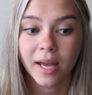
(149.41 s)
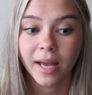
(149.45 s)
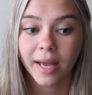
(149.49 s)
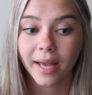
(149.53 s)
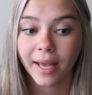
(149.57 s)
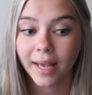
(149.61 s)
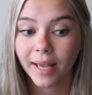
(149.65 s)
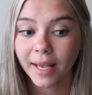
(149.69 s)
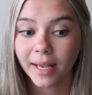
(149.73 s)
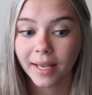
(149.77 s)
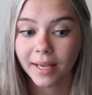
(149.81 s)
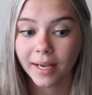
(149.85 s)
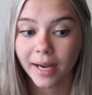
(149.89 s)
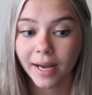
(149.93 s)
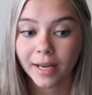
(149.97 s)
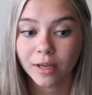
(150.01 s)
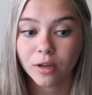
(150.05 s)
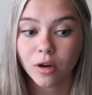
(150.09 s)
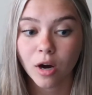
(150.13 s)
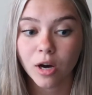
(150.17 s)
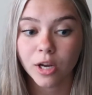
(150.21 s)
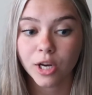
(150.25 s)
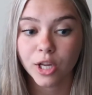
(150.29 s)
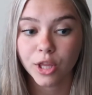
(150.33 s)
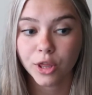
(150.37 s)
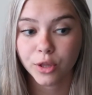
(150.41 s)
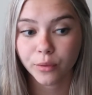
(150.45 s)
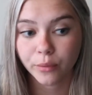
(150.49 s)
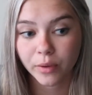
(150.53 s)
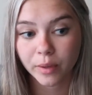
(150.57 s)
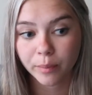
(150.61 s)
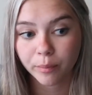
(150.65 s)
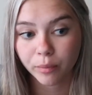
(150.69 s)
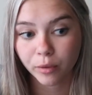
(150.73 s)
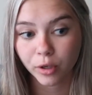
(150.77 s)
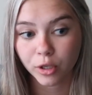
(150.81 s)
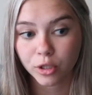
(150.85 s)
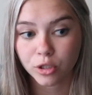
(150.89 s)
hey, I got a
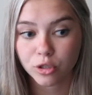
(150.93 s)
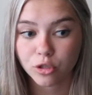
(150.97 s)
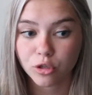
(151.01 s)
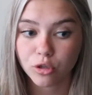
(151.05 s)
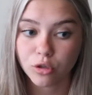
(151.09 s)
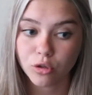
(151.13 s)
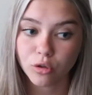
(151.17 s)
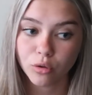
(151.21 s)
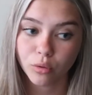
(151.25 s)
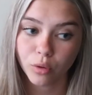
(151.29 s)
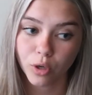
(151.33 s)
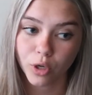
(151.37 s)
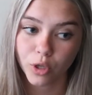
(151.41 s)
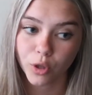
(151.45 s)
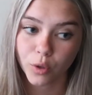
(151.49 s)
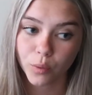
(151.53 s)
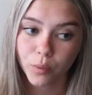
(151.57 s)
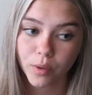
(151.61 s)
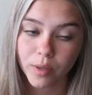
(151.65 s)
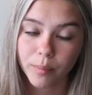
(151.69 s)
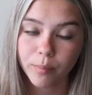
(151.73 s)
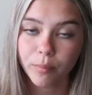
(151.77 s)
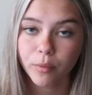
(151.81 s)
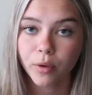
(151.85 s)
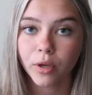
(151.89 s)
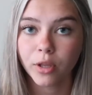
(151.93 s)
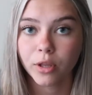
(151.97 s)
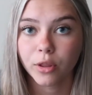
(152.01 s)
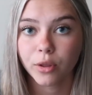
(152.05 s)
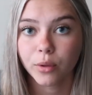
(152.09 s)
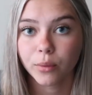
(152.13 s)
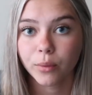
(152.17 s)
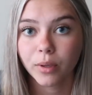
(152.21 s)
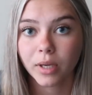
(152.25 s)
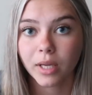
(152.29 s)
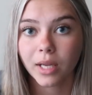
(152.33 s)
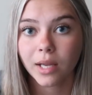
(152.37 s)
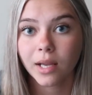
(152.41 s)
3.2 or
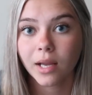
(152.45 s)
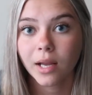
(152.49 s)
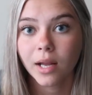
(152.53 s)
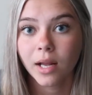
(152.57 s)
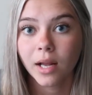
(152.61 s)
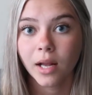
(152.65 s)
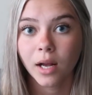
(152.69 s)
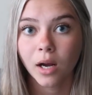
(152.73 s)
3.3